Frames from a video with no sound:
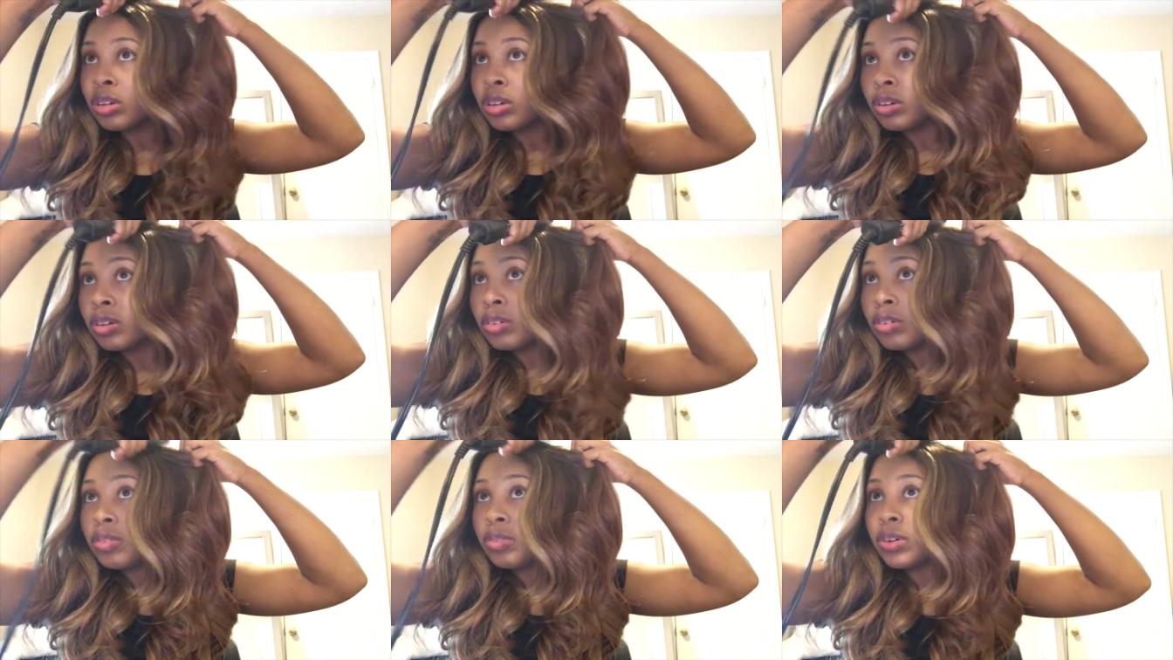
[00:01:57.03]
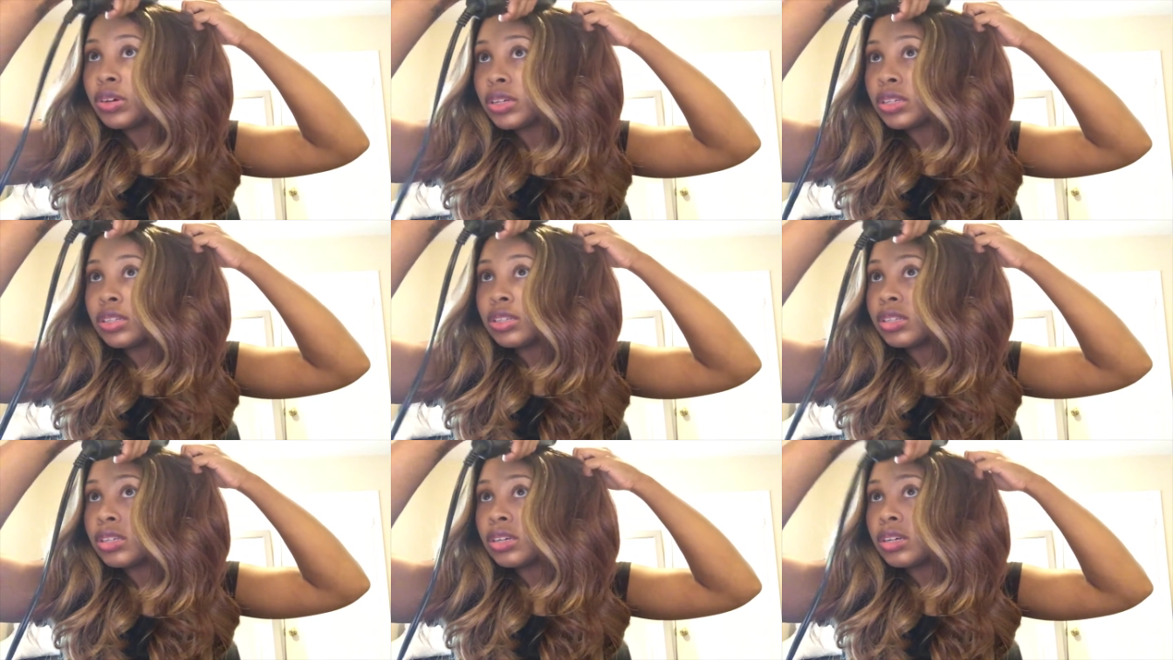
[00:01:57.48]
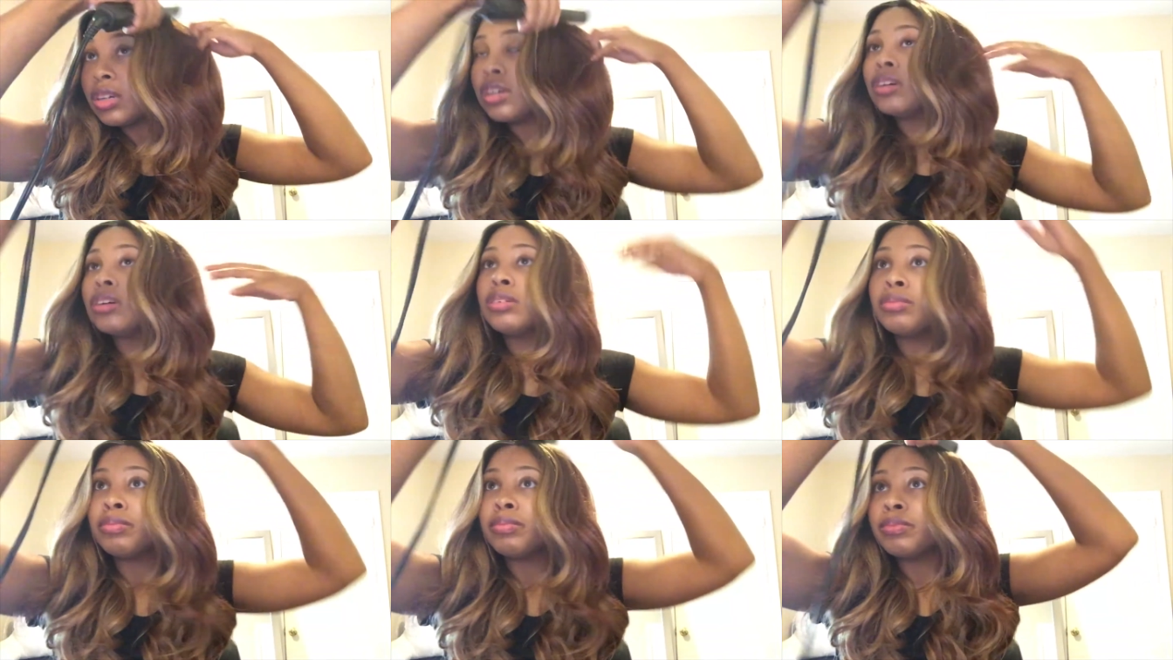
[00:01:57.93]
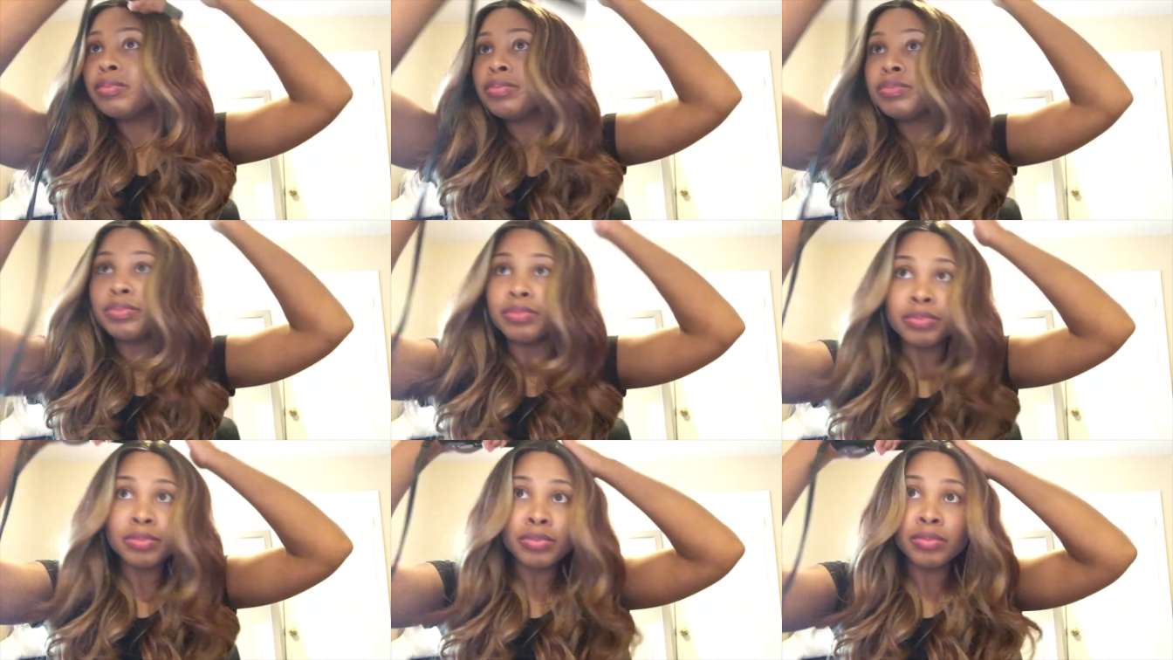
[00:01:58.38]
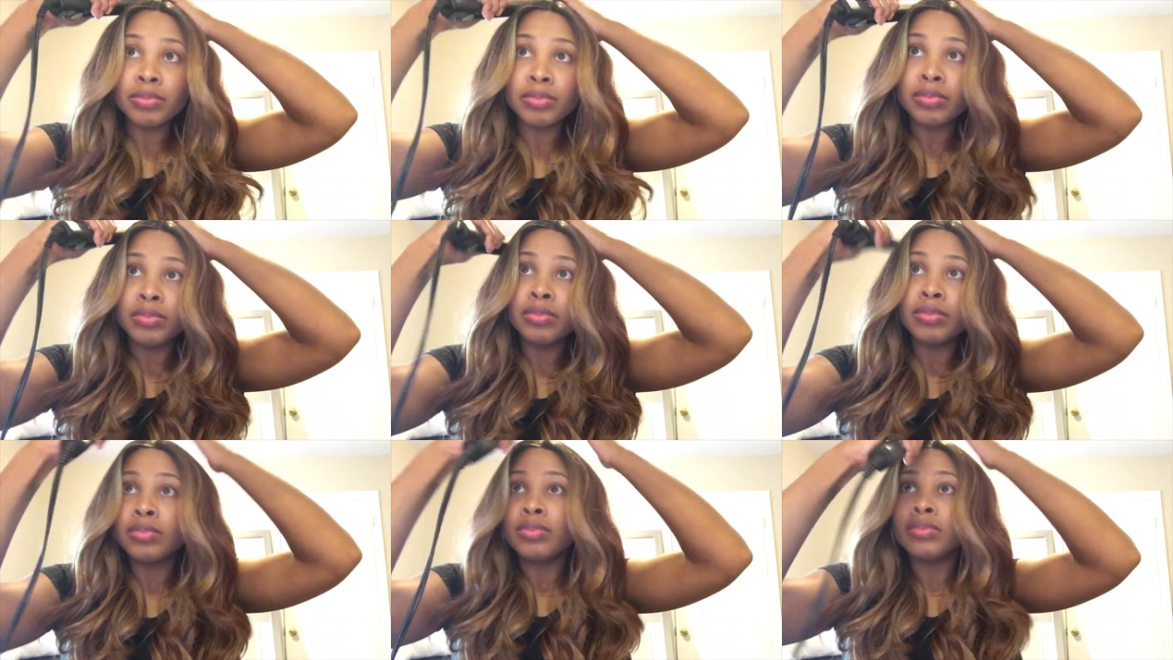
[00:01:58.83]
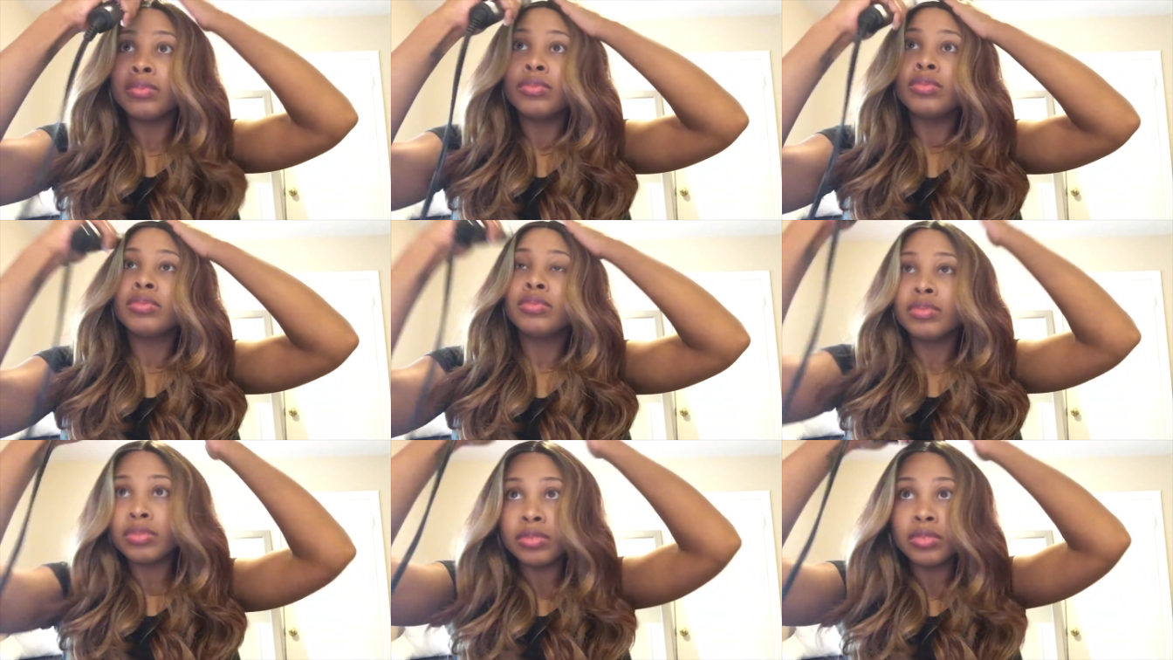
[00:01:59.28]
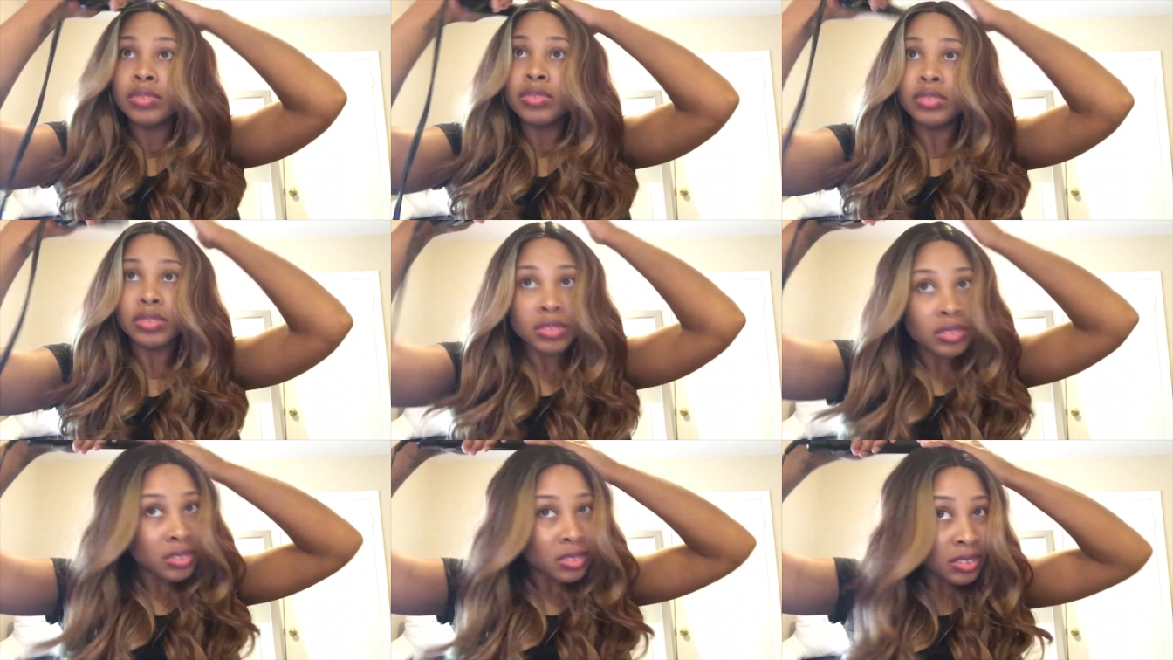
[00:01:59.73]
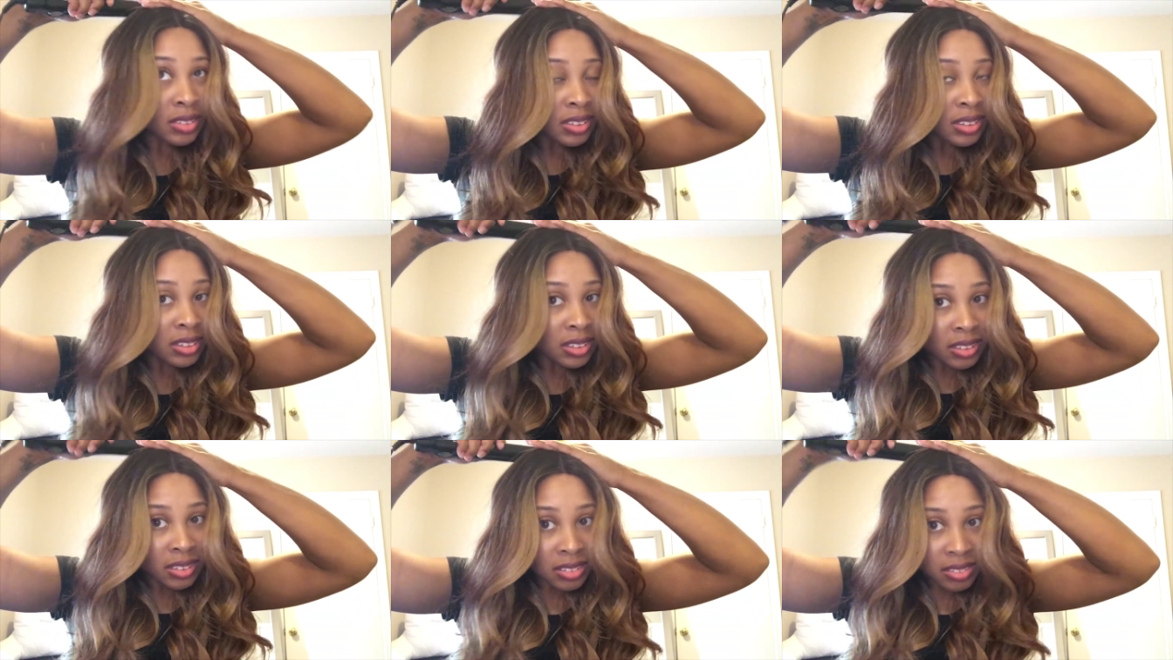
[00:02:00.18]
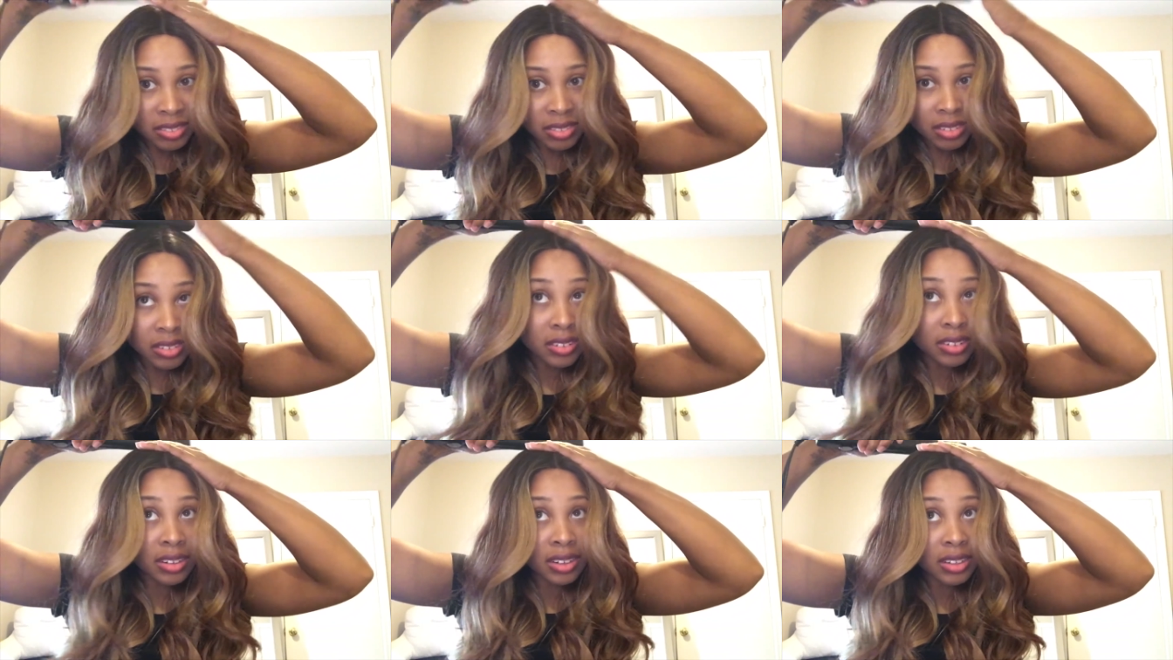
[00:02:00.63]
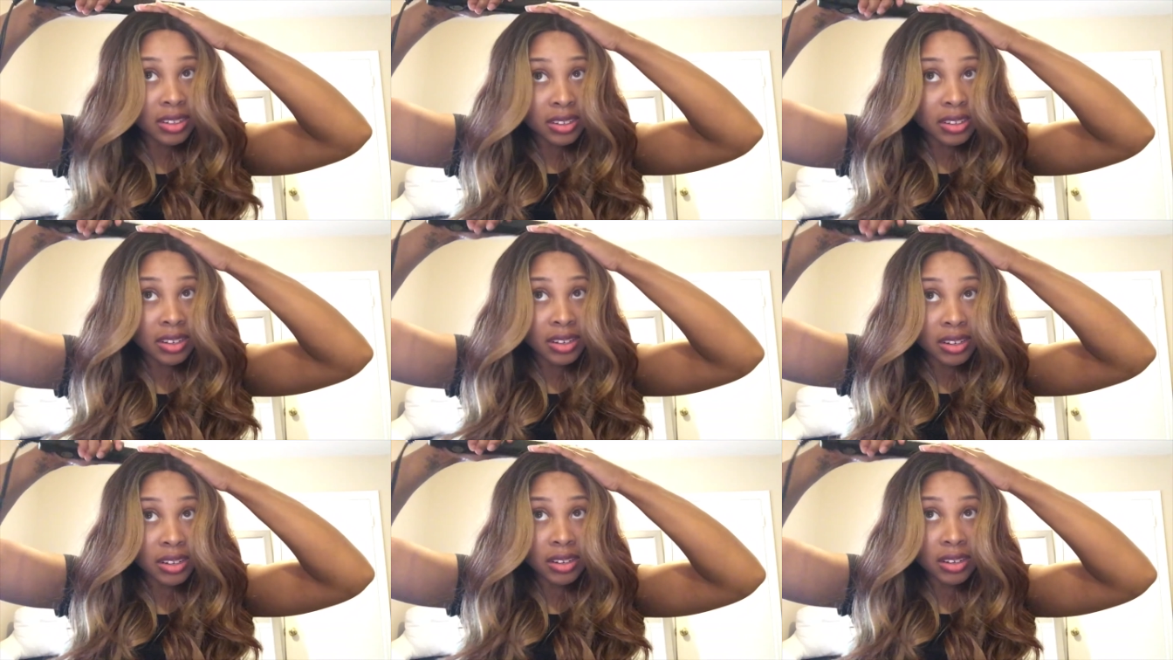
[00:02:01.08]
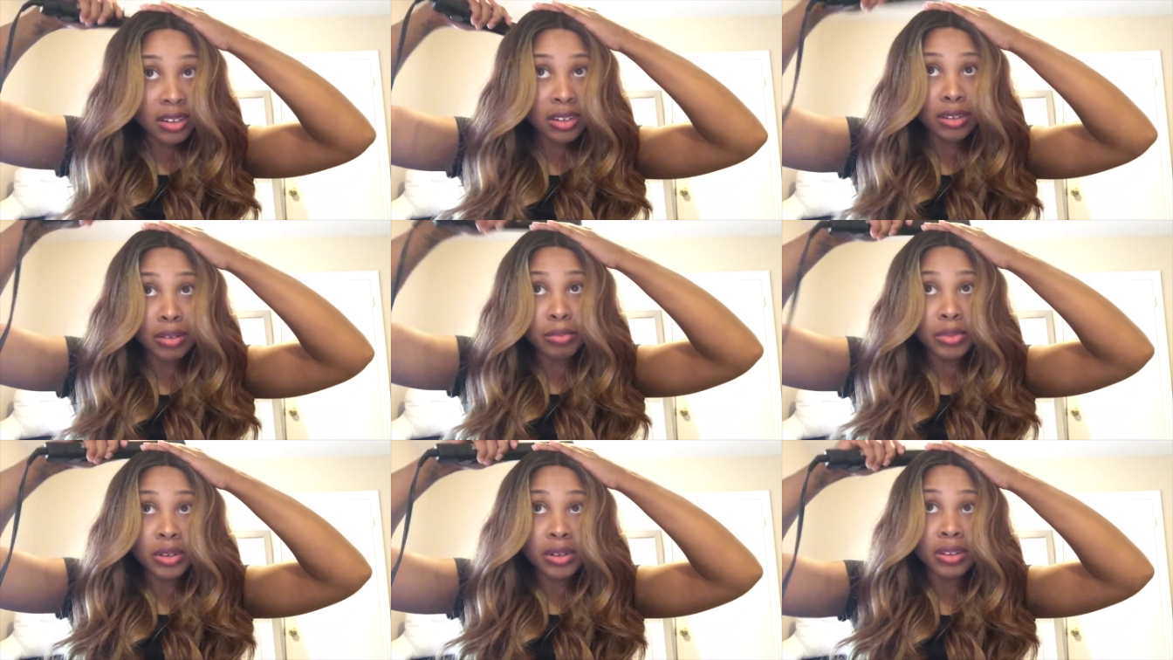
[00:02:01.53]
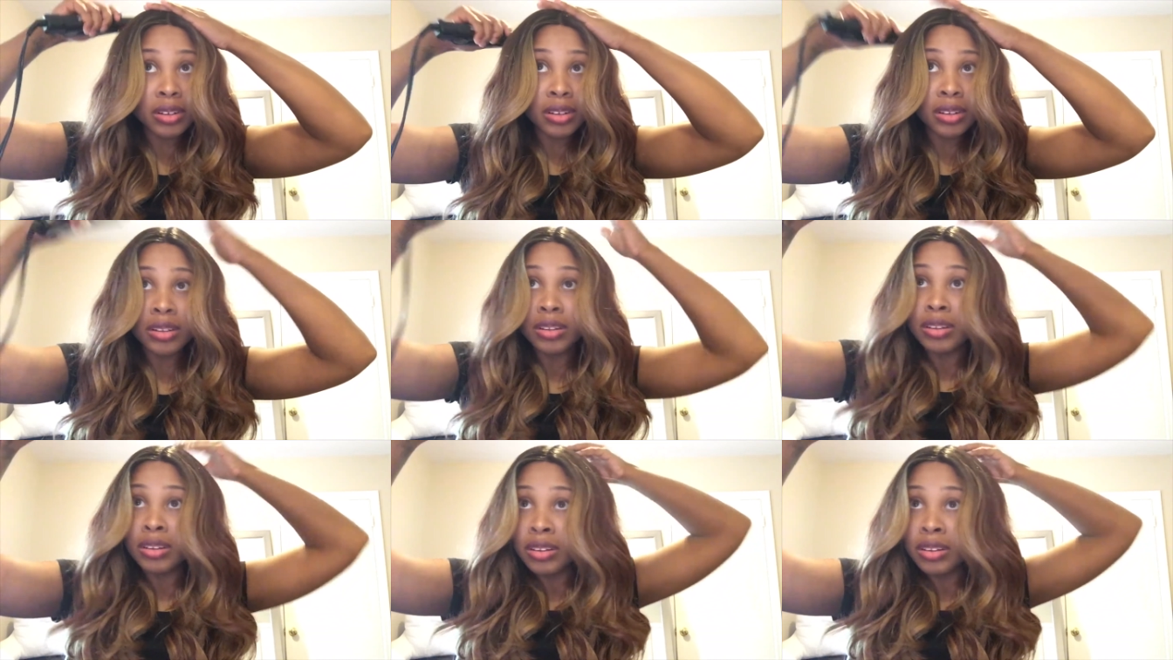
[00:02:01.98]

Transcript: out of the front to open up that part in the beginning a little bit. Now I'm going in